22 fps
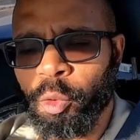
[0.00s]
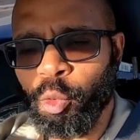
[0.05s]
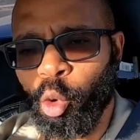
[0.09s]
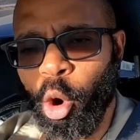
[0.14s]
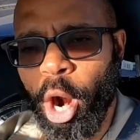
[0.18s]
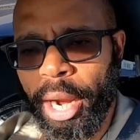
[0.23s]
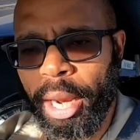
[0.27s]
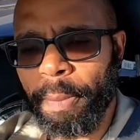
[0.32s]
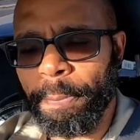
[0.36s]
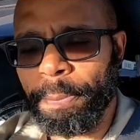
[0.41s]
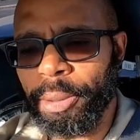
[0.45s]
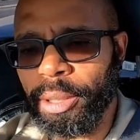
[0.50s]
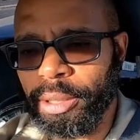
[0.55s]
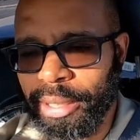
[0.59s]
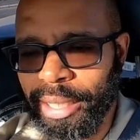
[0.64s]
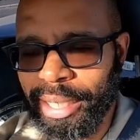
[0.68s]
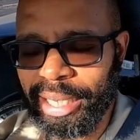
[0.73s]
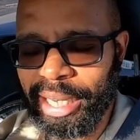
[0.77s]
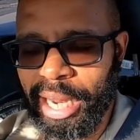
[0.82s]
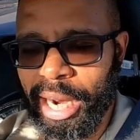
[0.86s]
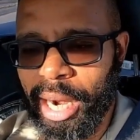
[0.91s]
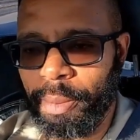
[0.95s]
where I can put
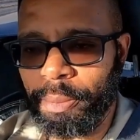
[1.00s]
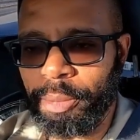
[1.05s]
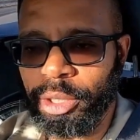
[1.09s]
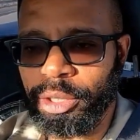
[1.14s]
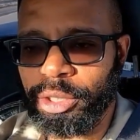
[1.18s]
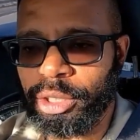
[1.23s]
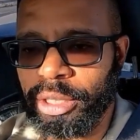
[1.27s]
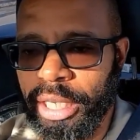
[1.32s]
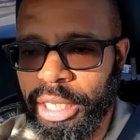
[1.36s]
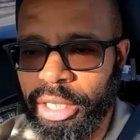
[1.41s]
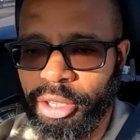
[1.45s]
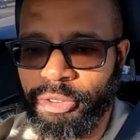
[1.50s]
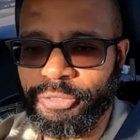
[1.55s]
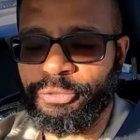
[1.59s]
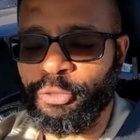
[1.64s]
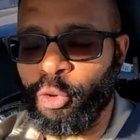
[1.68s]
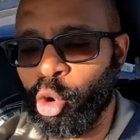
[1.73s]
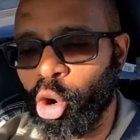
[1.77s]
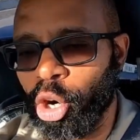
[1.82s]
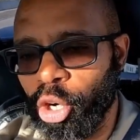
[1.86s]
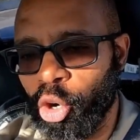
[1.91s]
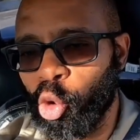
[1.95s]
the cameras in the
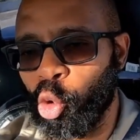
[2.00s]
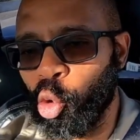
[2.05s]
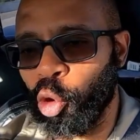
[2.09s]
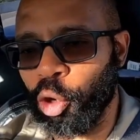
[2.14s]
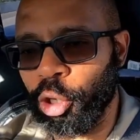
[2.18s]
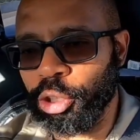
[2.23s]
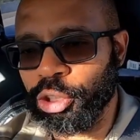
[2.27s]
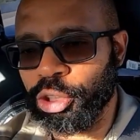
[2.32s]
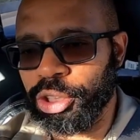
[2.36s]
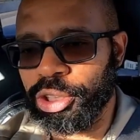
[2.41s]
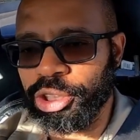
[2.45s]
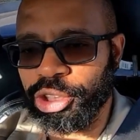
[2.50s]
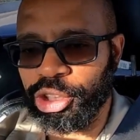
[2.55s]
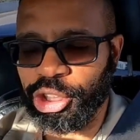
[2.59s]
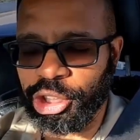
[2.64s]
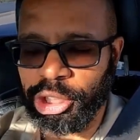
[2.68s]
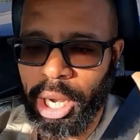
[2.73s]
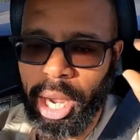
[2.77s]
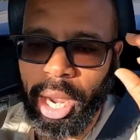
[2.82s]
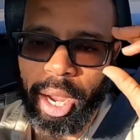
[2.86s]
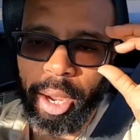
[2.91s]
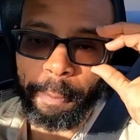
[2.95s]
4 corners of the
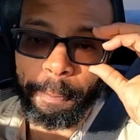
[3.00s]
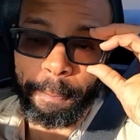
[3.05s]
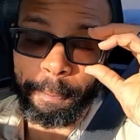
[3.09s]
shop